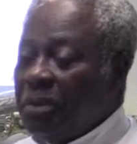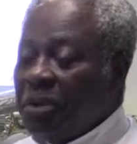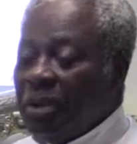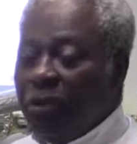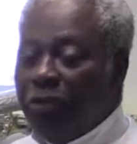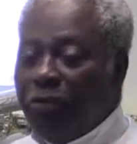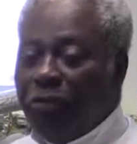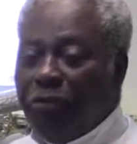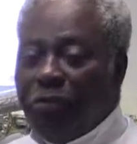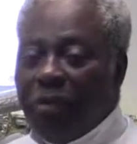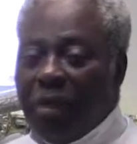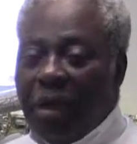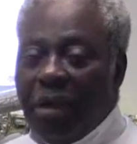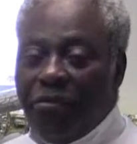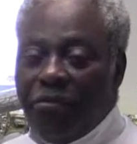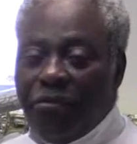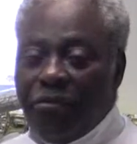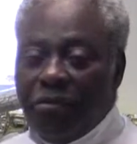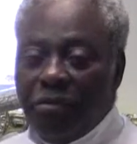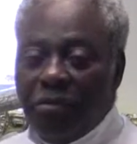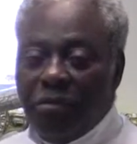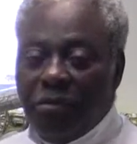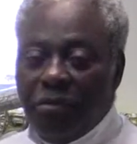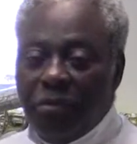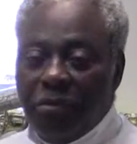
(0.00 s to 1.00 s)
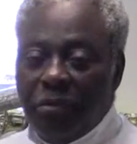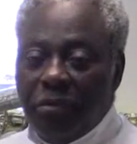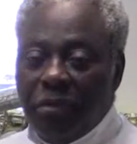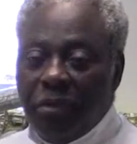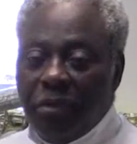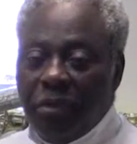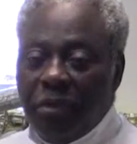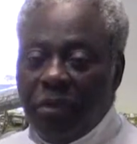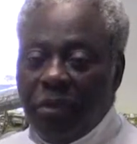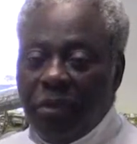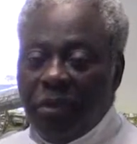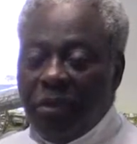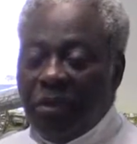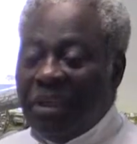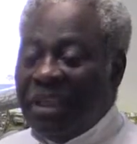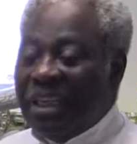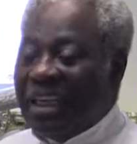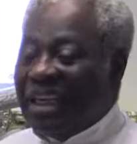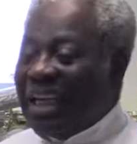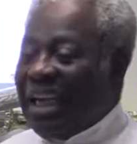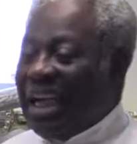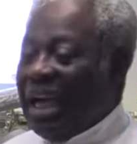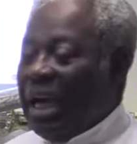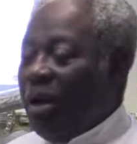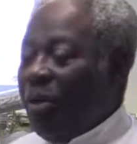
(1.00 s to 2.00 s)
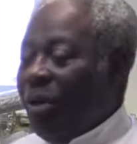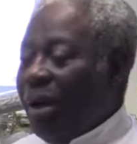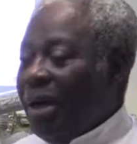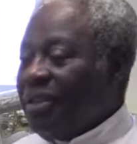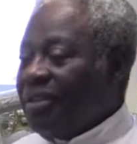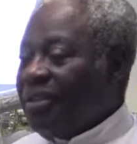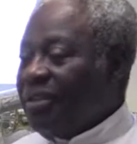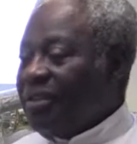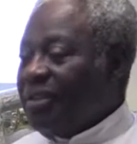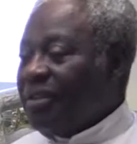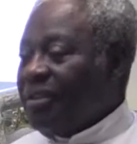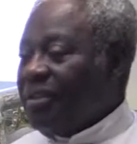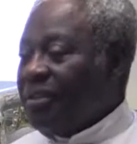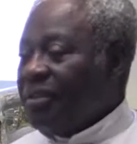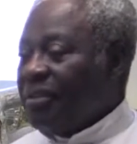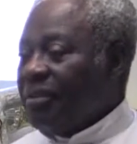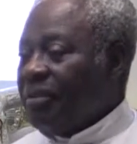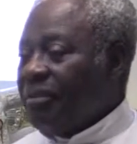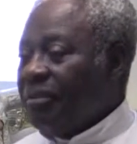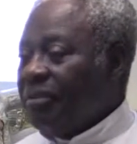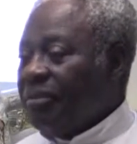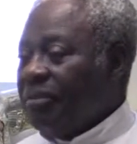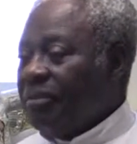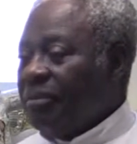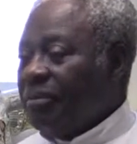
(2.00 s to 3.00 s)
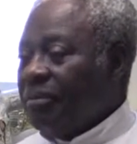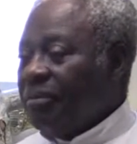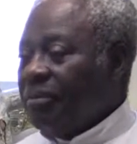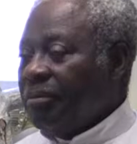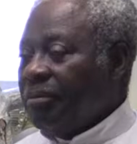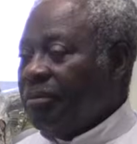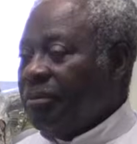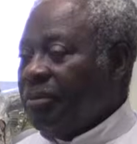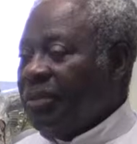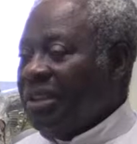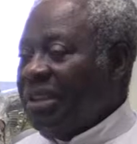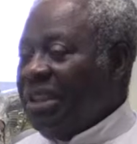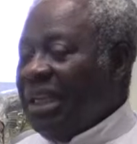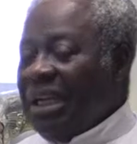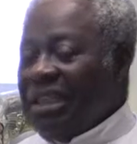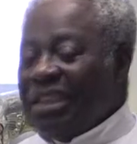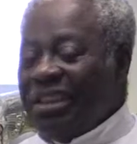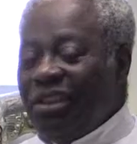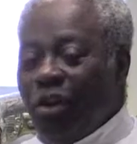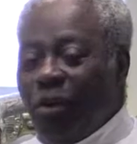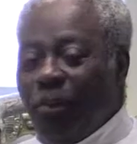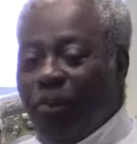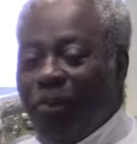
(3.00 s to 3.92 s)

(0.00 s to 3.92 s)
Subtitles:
Be fearful. Be cowards. Yes, the